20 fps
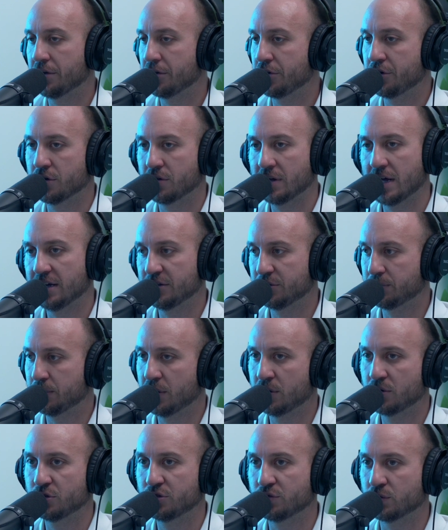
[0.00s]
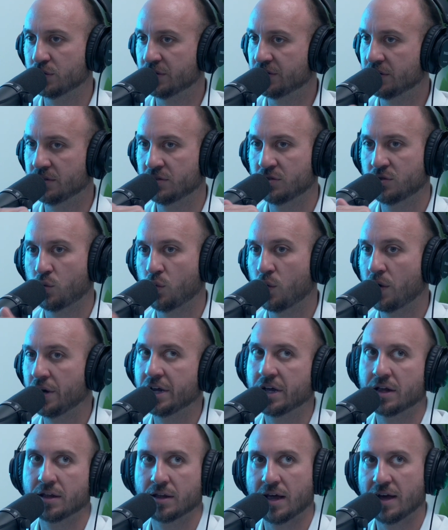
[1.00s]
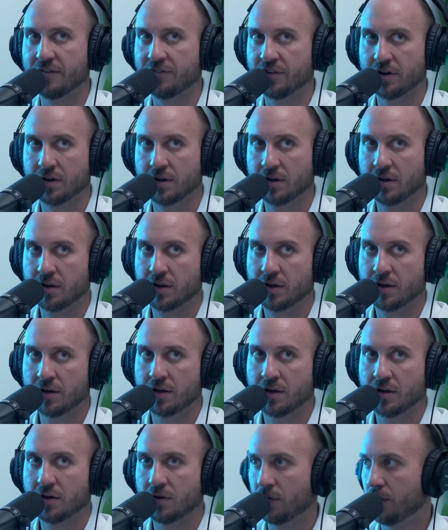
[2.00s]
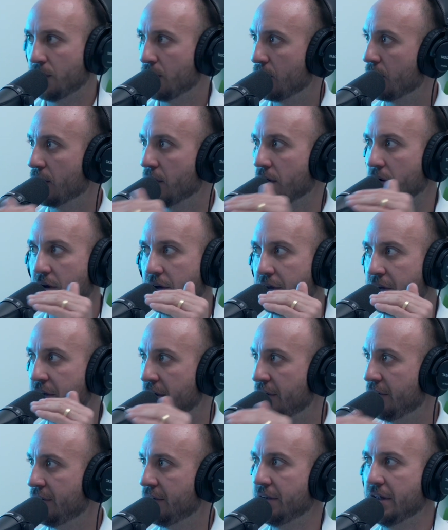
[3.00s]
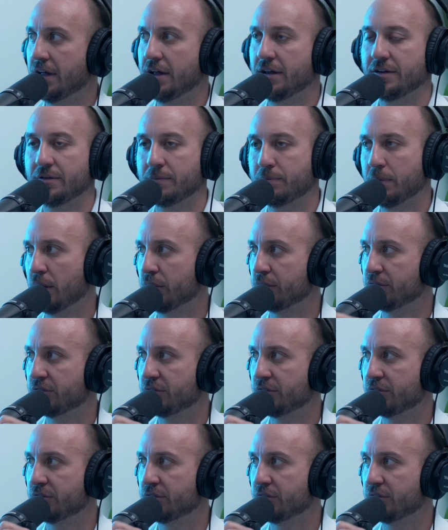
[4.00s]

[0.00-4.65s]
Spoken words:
last post was in 2011 or, and that you posted